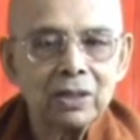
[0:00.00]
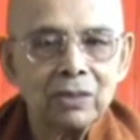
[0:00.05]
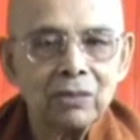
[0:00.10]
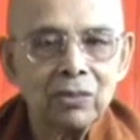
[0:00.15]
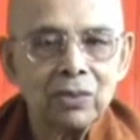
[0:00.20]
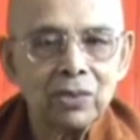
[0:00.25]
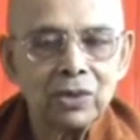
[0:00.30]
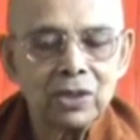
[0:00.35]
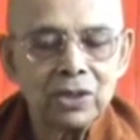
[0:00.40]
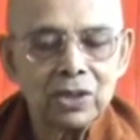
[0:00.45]

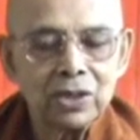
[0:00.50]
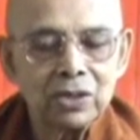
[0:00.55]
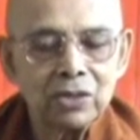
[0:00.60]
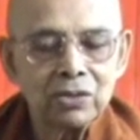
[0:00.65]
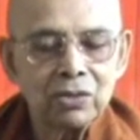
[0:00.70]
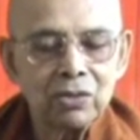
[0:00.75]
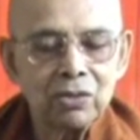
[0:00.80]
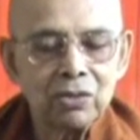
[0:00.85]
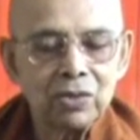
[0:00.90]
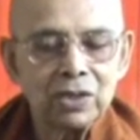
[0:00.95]
which
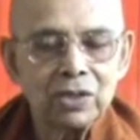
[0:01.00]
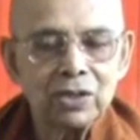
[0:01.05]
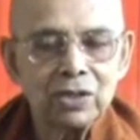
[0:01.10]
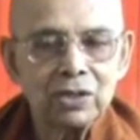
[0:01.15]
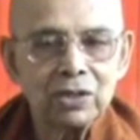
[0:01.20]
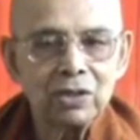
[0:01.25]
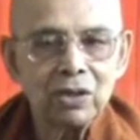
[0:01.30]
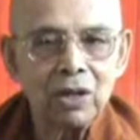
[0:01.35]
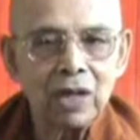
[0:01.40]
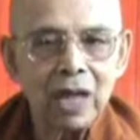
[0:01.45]

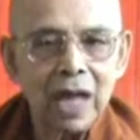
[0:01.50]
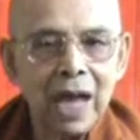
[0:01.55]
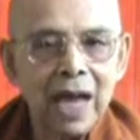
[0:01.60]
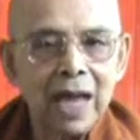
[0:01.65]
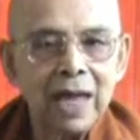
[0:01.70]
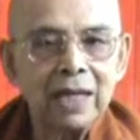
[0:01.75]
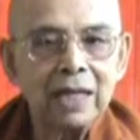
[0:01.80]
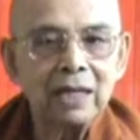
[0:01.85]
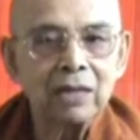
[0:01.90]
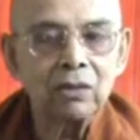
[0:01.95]
is called
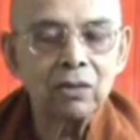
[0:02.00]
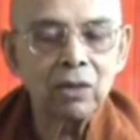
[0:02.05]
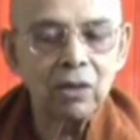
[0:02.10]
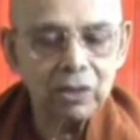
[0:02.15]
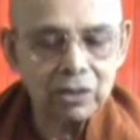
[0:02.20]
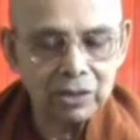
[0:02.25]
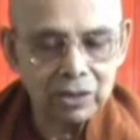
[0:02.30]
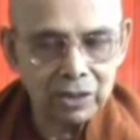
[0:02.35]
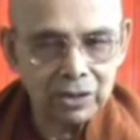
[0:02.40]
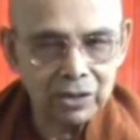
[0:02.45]
eye
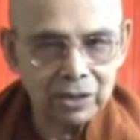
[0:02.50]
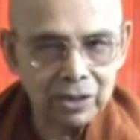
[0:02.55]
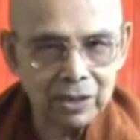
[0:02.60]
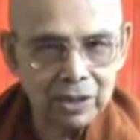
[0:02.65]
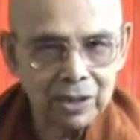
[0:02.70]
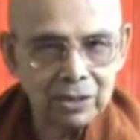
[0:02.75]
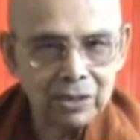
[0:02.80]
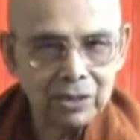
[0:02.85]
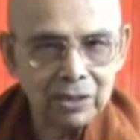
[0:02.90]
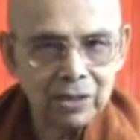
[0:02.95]

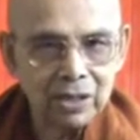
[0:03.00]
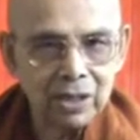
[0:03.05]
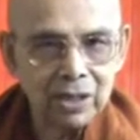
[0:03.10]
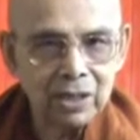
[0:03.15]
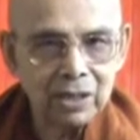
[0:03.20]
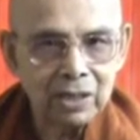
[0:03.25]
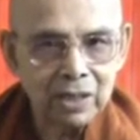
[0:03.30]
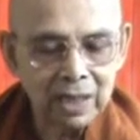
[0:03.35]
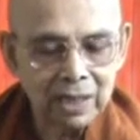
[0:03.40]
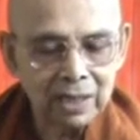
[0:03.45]
consciousness,
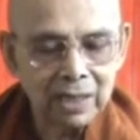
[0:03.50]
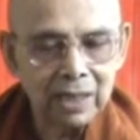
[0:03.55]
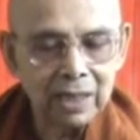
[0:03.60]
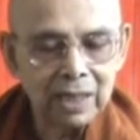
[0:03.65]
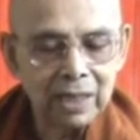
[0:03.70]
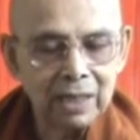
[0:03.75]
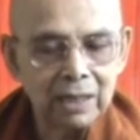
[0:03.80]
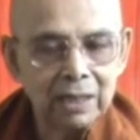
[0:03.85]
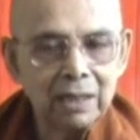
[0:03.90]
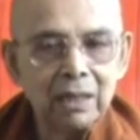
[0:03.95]

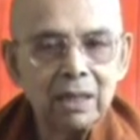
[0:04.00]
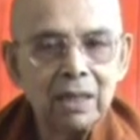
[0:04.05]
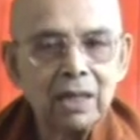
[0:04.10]
technically.